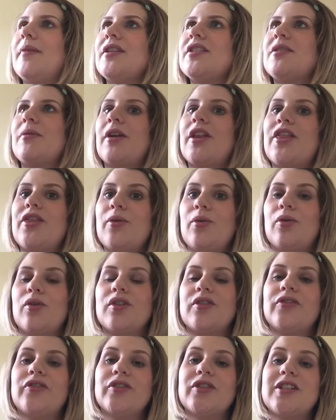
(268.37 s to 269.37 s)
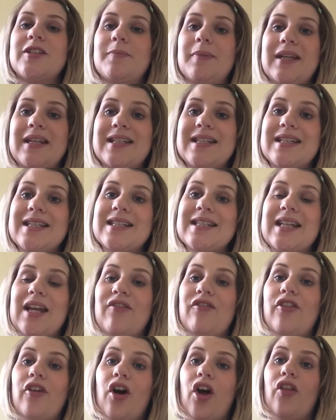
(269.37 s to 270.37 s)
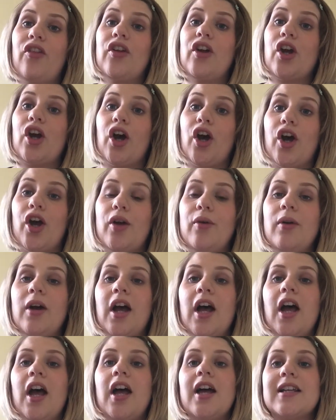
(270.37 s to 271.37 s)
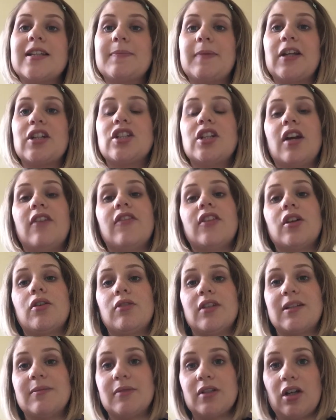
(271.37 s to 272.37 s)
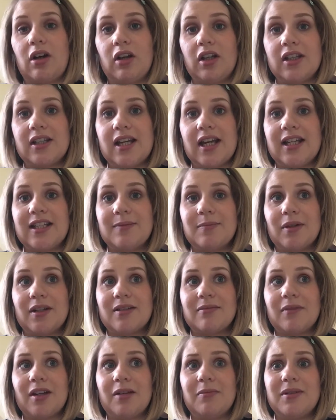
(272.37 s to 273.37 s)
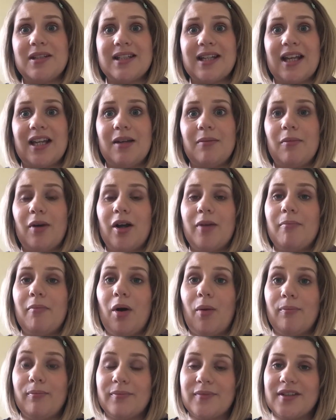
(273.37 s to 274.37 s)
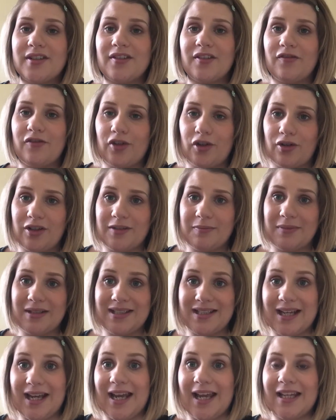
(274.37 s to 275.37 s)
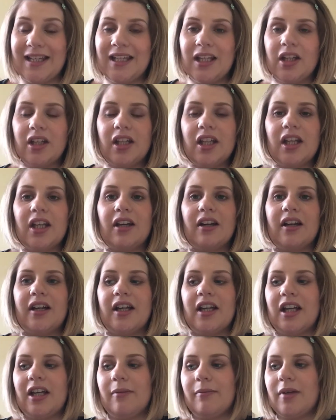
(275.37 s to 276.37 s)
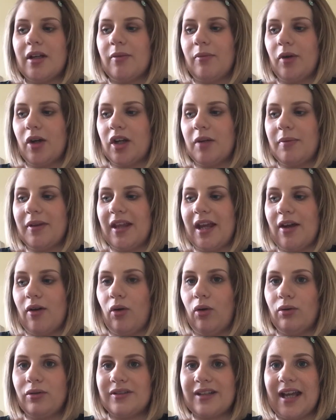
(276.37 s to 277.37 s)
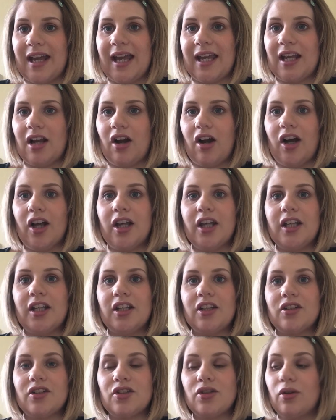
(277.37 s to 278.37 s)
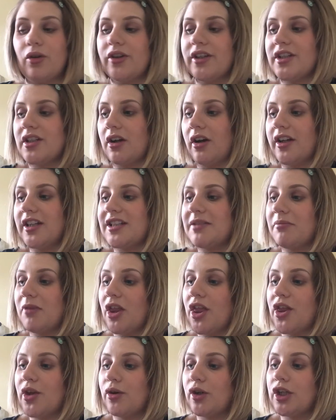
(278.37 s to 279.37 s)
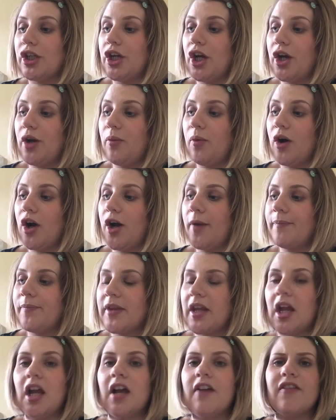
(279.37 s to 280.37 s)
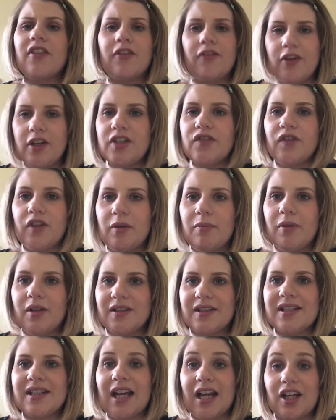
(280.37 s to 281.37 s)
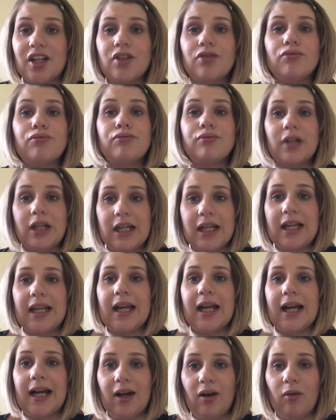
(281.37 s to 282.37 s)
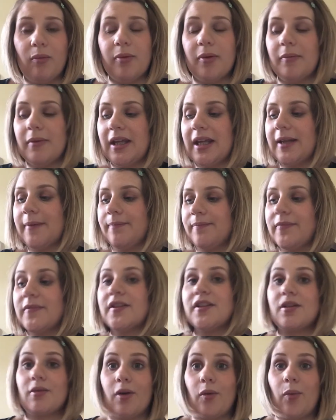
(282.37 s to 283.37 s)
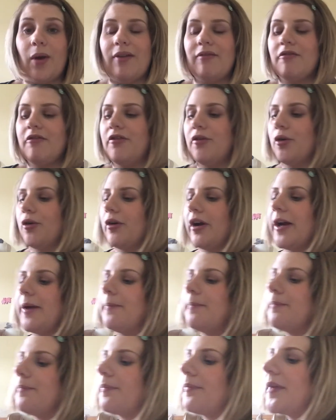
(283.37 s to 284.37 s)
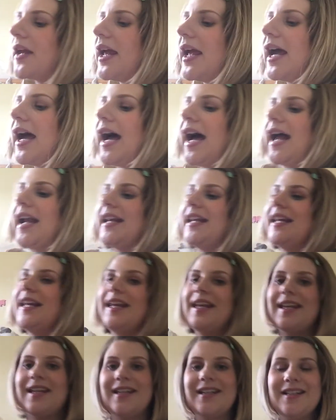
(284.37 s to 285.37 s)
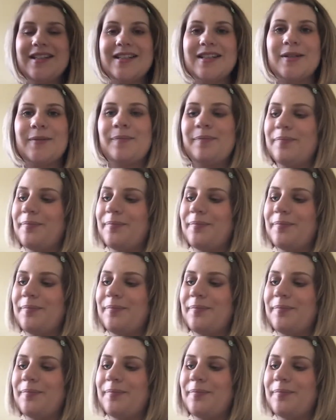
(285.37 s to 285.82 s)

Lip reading: So I thought for speediness and for on the go, especially over the Christmas holidays, because I'm going to be staying at my mum's for Christmas Day, and we're going to be there all day, I saw this item and thought, you know what, for the first few months that could really help me. So I went for it, and it is